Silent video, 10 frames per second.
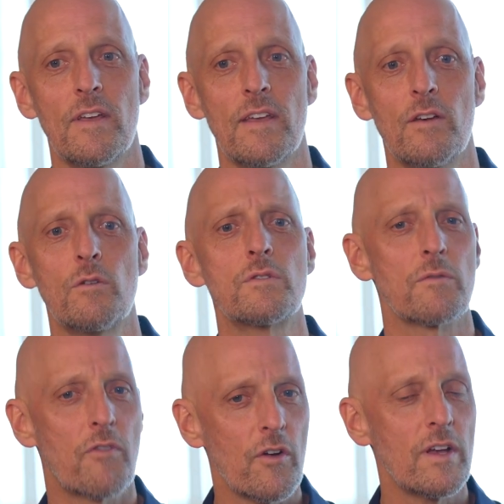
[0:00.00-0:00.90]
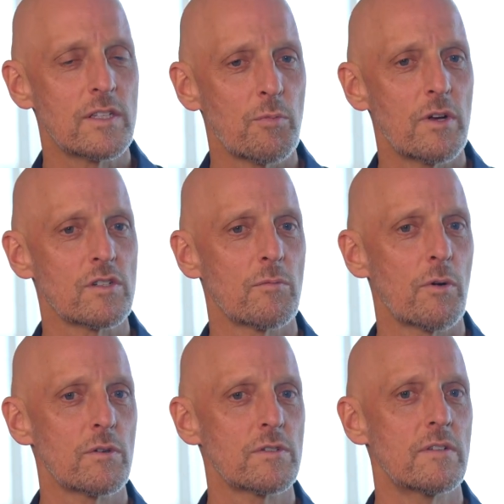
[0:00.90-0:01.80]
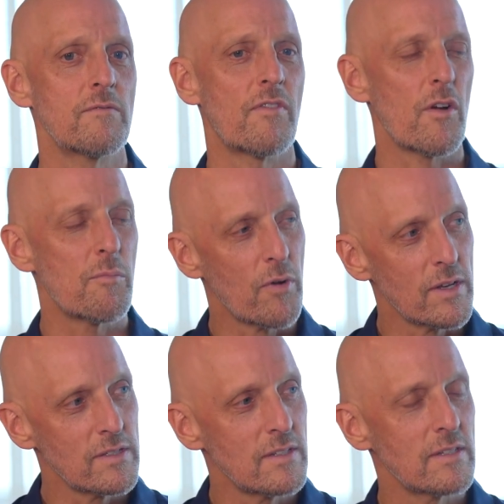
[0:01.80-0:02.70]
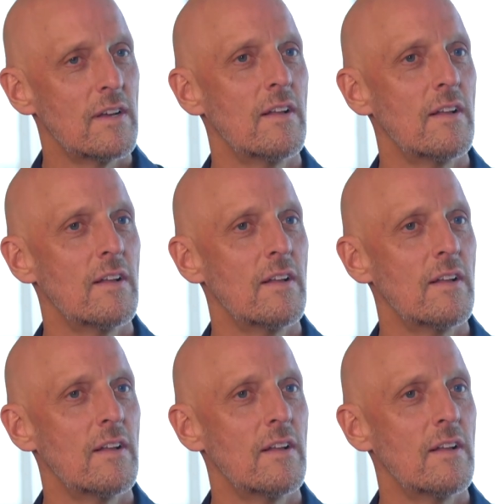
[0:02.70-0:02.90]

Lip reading: Who's a very inspirational person, very present,